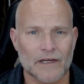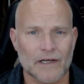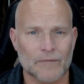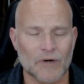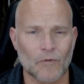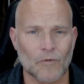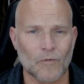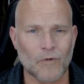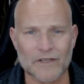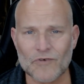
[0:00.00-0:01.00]
But
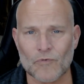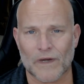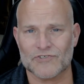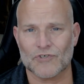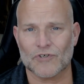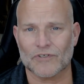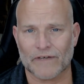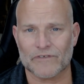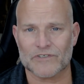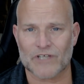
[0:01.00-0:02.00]
one of the ways you can
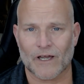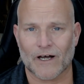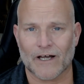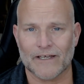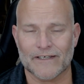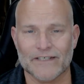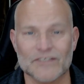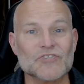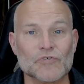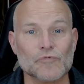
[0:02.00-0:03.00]
leverage AI
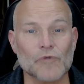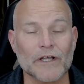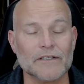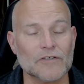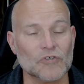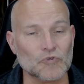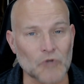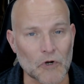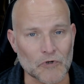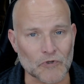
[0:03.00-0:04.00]
is to run it
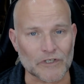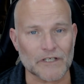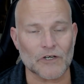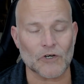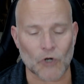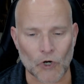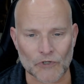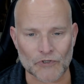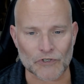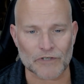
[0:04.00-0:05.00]
locally
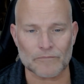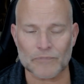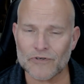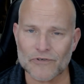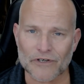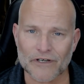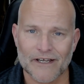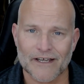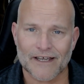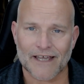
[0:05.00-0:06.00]
on your computer.
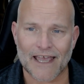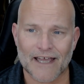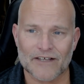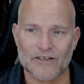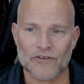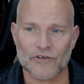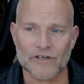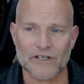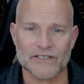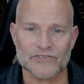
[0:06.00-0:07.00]
And
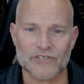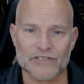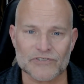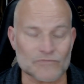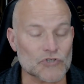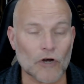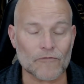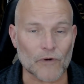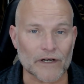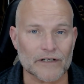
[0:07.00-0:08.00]
there is some
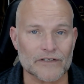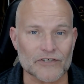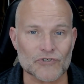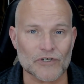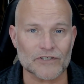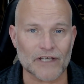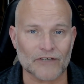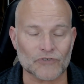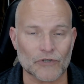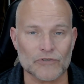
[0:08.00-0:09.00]
software that you can
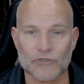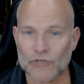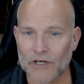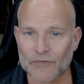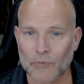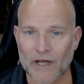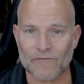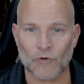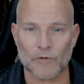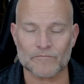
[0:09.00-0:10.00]
download cross
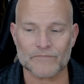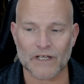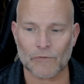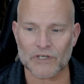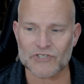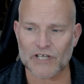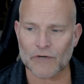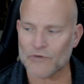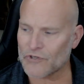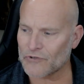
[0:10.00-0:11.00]
platform that I want to share
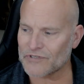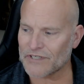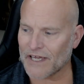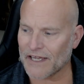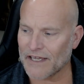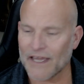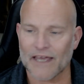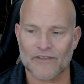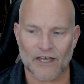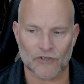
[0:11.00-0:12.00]
with you today
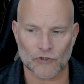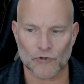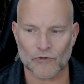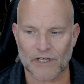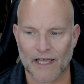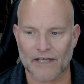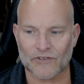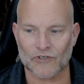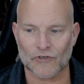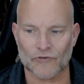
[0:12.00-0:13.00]
that you can
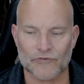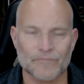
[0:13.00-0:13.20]
use.